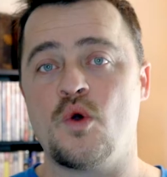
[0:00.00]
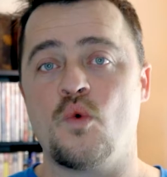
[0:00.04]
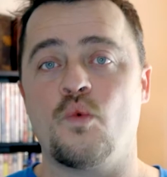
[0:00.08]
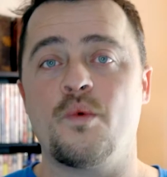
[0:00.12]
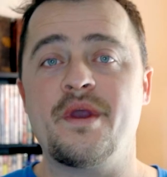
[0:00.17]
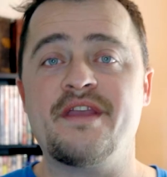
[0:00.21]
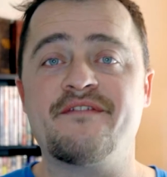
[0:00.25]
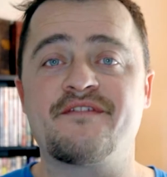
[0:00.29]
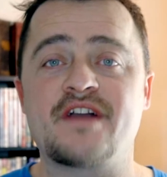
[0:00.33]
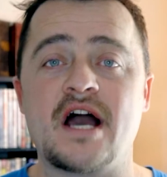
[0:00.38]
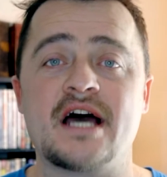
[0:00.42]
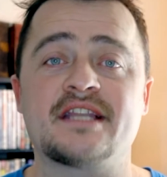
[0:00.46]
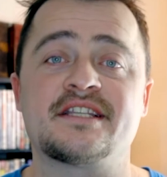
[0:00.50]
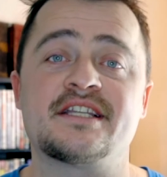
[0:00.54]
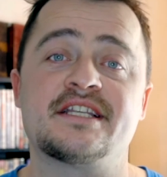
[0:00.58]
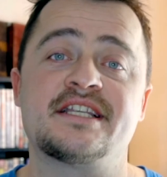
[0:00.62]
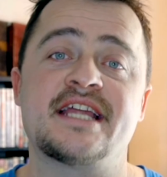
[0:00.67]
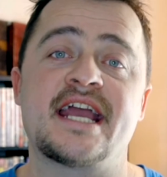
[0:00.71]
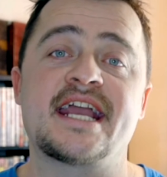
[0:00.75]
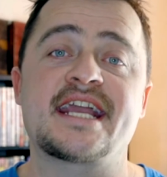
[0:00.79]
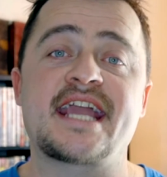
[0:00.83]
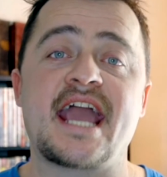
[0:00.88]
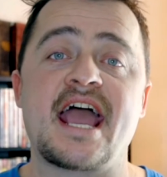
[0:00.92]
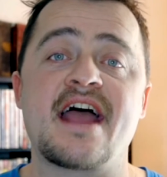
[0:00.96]
We've got to
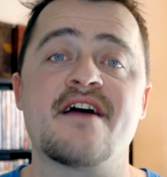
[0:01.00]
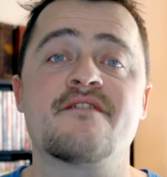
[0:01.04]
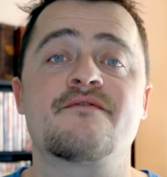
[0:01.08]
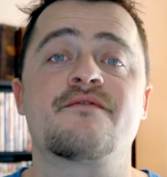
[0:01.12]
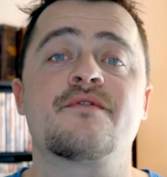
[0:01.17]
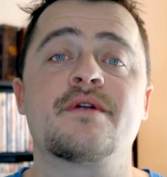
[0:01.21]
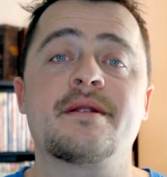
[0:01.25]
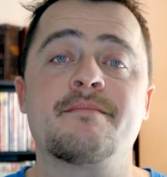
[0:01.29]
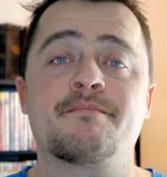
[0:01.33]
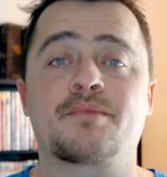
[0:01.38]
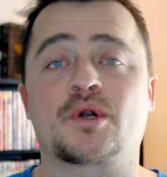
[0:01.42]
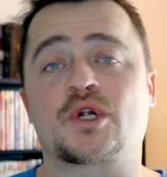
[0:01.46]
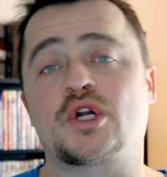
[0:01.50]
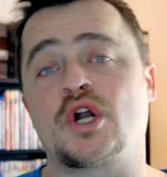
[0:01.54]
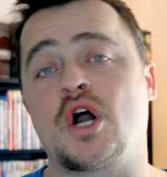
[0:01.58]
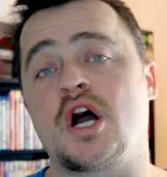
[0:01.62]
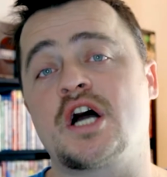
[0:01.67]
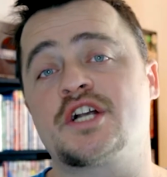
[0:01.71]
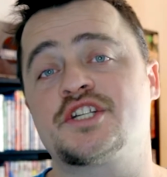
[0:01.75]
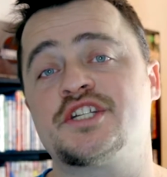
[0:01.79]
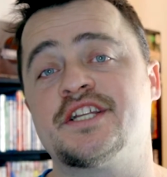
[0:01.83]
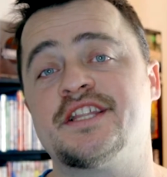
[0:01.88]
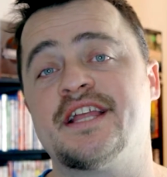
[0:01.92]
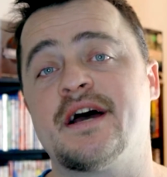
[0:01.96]
take every
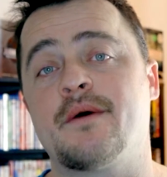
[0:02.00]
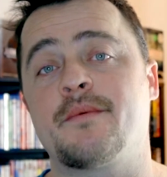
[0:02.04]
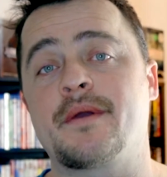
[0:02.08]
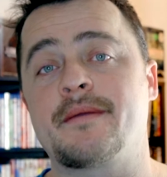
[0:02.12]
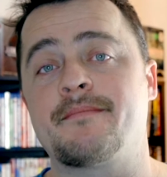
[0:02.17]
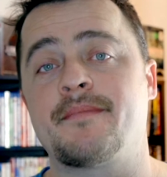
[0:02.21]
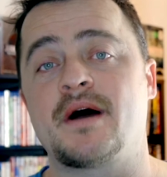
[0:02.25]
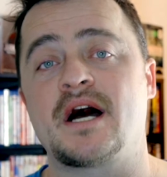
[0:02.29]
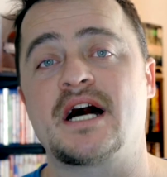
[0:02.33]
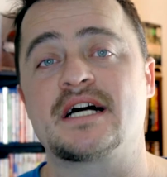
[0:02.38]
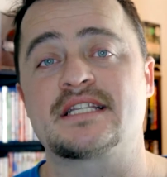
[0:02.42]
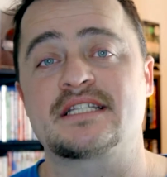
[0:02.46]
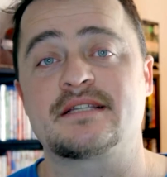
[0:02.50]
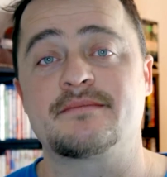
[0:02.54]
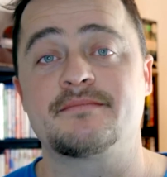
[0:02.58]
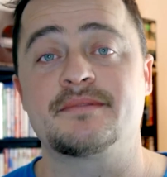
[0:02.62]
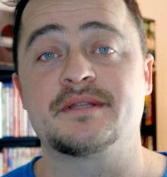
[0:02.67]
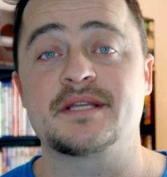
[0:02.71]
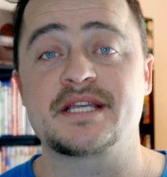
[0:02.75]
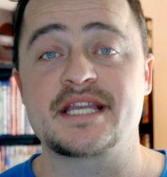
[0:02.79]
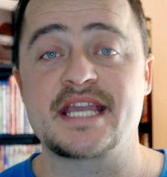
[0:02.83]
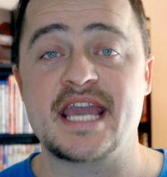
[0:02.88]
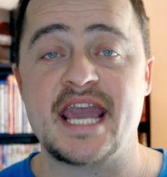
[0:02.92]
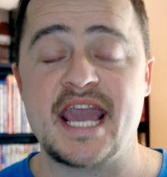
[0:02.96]
precaution that we
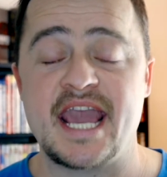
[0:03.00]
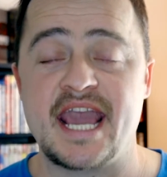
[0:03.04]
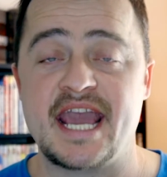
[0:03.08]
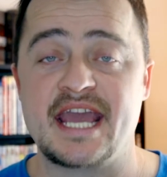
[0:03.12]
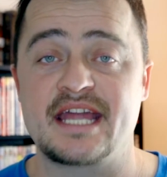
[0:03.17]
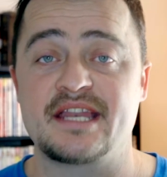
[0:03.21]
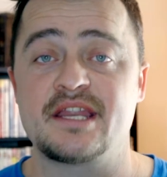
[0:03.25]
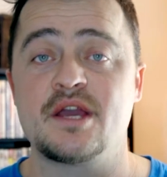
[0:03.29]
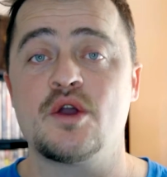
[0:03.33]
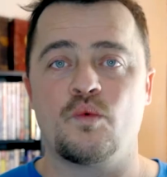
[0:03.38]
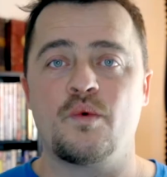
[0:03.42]
possibly can.